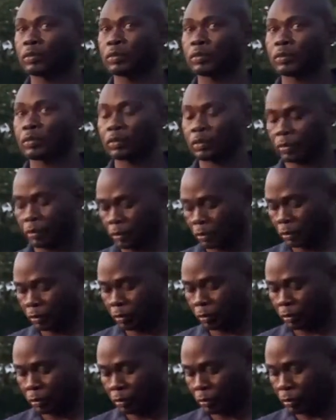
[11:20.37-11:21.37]

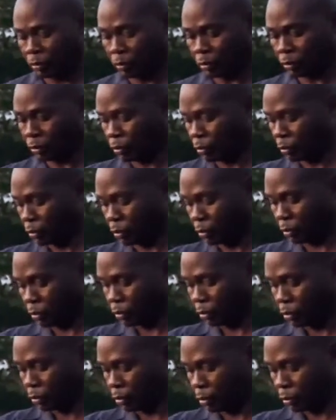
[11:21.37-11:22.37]

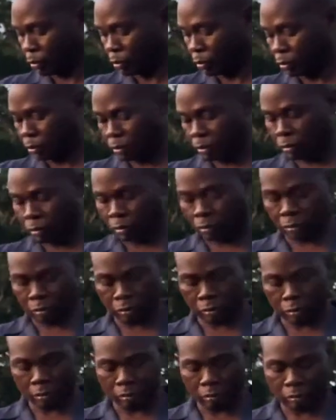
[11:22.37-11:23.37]

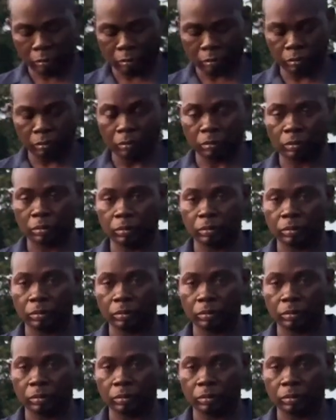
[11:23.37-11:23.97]
The person shown says nothing.